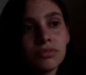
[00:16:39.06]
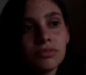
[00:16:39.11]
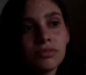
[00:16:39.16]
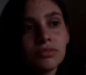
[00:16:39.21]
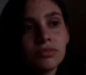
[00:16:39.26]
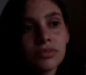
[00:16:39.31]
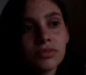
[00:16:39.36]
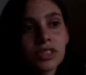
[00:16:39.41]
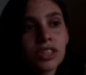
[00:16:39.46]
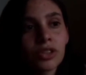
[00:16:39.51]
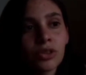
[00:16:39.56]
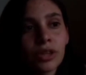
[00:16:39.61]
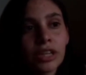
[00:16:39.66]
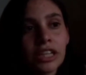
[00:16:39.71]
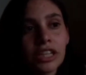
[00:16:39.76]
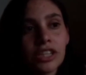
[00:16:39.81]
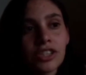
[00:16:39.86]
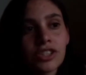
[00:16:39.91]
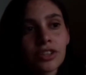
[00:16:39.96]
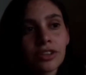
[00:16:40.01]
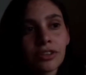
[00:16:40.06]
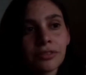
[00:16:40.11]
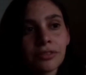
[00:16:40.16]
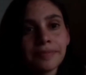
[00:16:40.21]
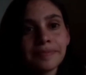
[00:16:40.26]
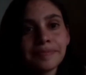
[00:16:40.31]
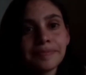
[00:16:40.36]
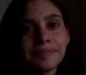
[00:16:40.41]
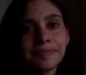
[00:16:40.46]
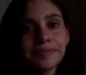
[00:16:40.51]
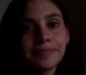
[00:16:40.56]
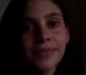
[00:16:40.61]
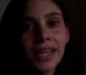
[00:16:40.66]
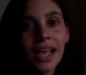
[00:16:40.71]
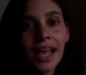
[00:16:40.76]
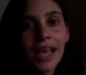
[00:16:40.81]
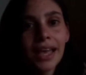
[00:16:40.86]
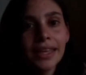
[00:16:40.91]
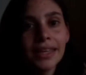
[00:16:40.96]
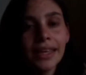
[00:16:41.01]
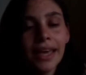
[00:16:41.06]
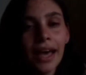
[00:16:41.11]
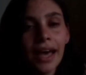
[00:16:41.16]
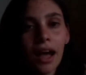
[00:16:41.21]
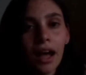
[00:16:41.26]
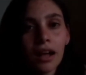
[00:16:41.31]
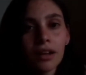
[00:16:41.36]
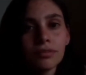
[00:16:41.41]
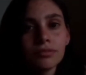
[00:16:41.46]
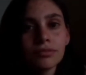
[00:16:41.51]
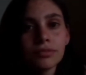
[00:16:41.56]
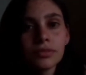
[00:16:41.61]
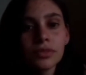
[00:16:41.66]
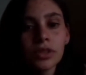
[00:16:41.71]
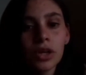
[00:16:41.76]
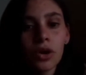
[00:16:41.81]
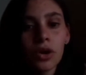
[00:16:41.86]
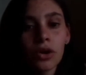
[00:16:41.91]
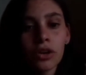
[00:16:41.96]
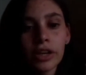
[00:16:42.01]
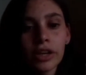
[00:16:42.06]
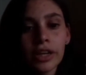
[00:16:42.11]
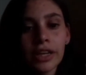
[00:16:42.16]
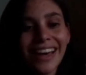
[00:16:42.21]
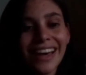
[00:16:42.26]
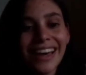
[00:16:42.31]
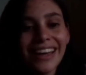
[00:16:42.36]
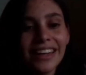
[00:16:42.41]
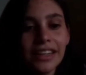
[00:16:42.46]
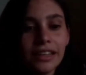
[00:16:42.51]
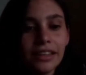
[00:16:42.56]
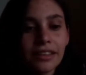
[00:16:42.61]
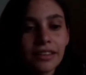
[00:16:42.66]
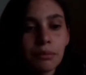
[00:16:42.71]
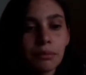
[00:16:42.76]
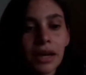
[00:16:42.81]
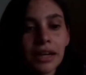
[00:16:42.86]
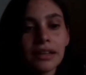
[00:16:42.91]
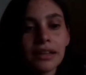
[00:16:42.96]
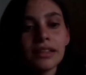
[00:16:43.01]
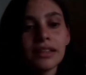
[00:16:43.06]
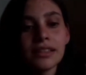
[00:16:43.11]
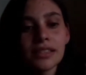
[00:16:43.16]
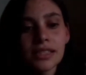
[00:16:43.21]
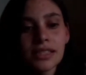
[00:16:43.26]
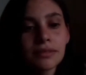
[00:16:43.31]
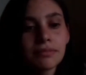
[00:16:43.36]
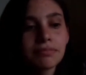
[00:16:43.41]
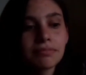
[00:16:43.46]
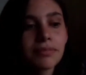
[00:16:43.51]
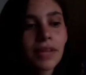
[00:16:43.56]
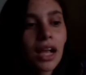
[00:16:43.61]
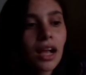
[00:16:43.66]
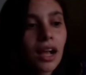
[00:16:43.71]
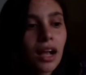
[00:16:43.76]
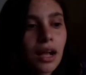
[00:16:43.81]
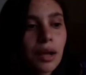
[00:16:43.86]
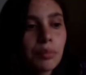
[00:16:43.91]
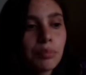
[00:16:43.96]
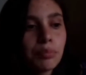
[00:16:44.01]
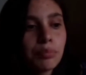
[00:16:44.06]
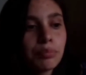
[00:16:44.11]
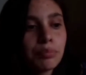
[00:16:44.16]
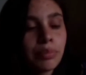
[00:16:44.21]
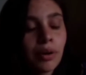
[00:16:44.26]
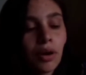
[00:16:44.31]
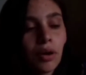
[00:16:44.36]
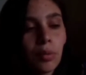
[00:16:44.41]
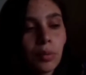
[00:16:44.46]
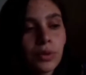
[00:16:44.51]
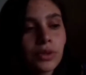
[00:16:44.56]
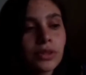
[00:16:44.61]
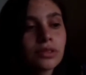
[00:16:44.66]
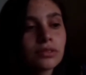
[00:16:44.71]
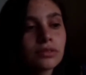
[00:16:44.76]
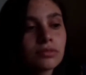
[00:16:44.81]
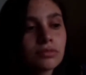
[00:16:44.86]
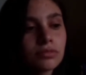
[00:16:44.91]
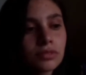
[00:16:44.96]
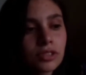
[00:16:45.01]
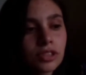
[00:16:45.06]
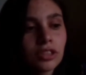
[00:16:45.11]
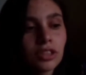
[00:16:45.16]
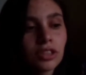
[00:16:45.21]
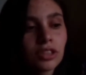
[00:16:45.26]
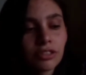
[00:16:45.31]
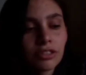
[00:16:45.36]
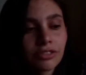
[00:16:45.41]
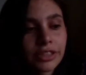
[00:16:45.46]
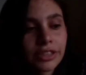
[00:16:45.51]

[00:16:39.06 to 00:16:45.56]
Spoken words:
creature. Yeah, or getting eaten by his pulp girlfriend.